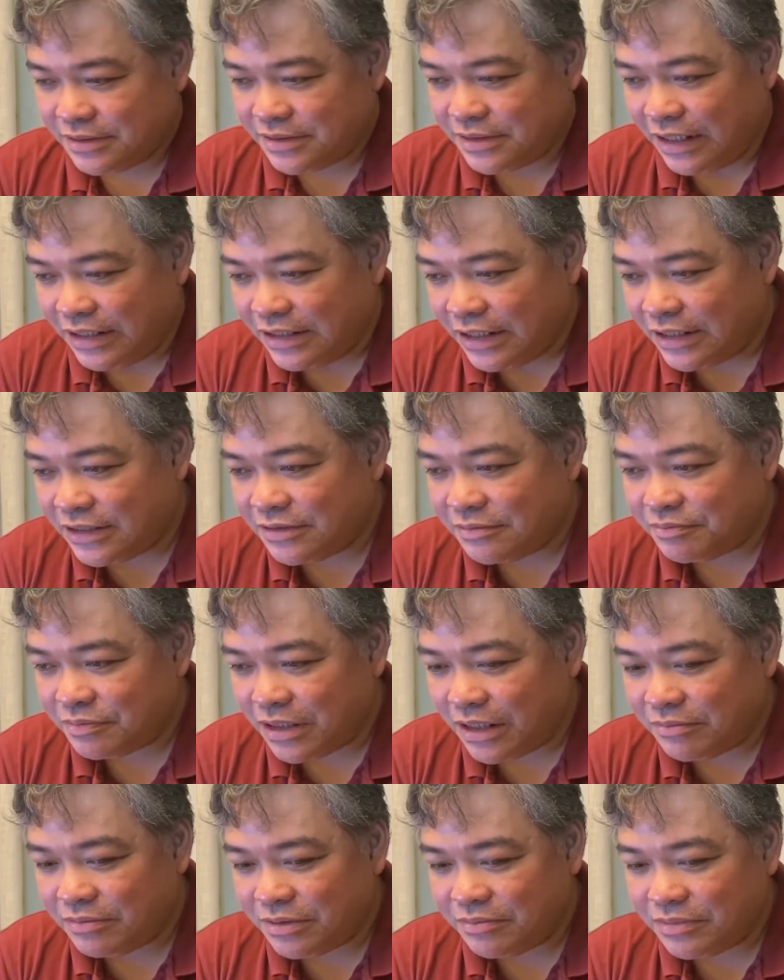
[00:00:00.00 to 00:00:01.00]
Another
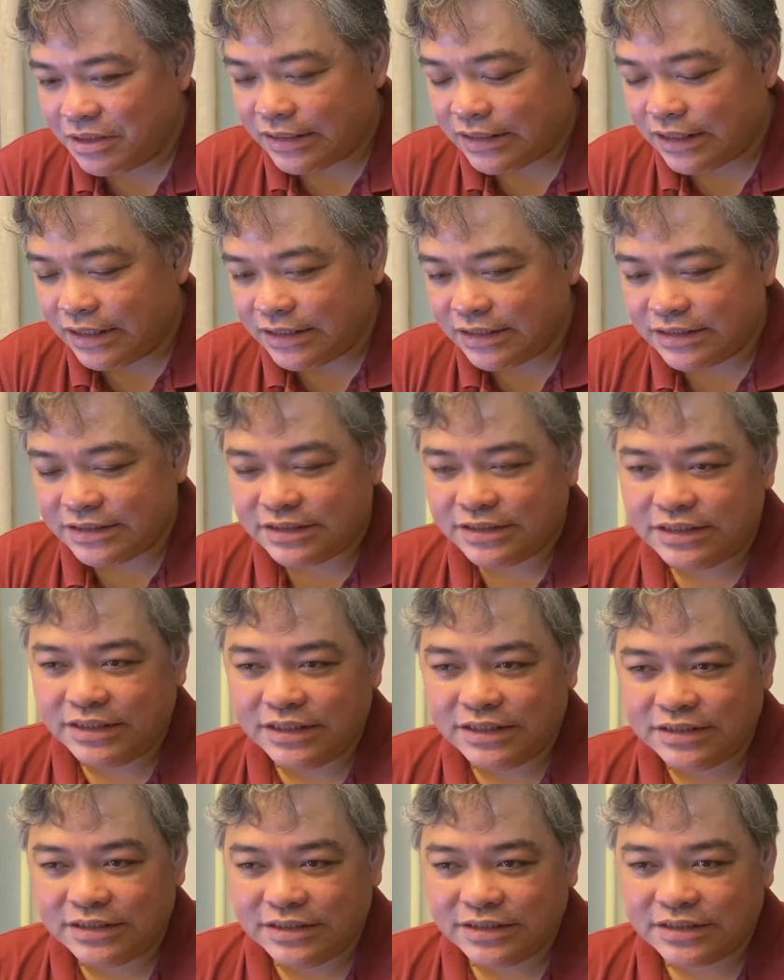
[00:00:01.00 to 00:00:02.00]
problem that I can see
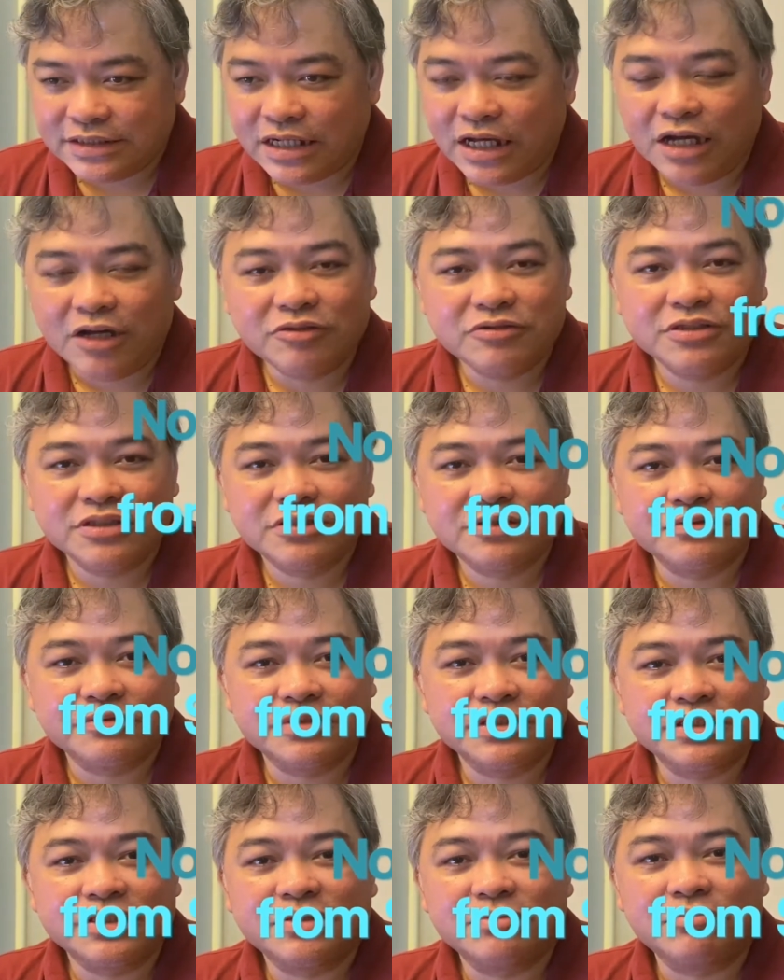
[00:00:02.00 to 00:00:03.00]
here is how the
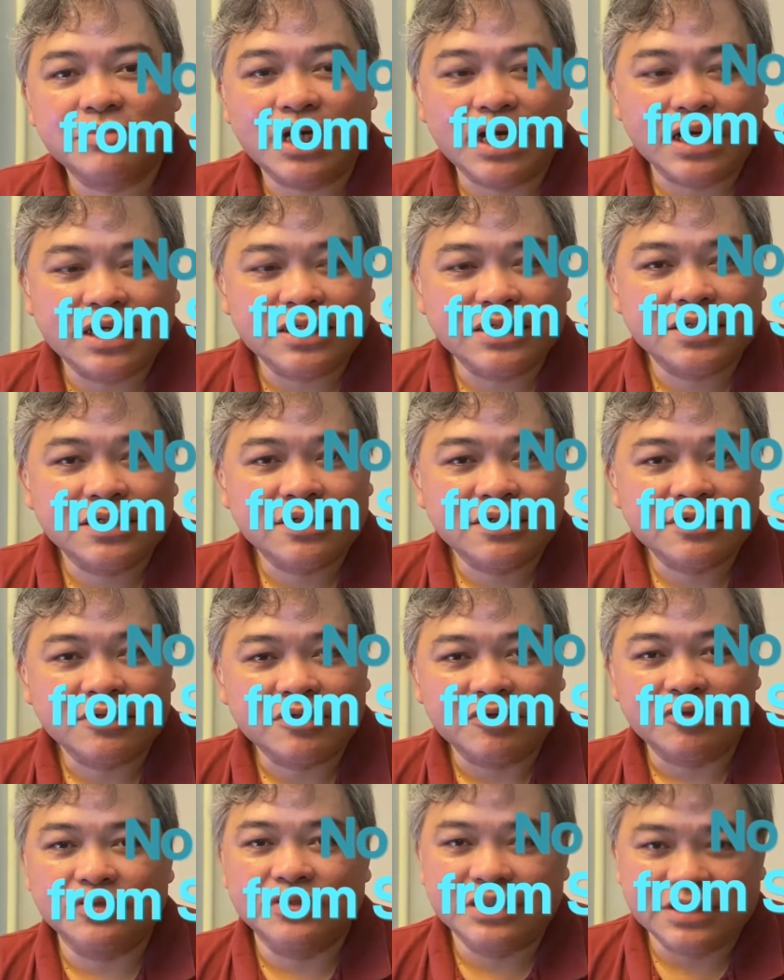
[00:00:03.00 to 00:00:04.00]
students buy
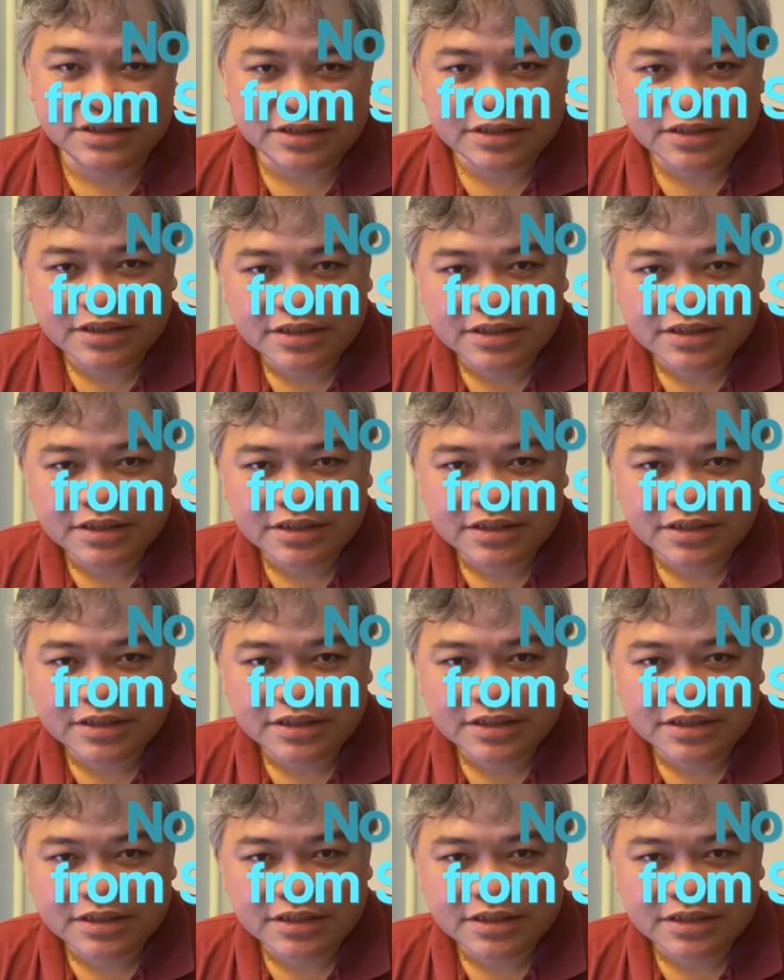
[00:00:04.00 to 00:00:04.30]
on it.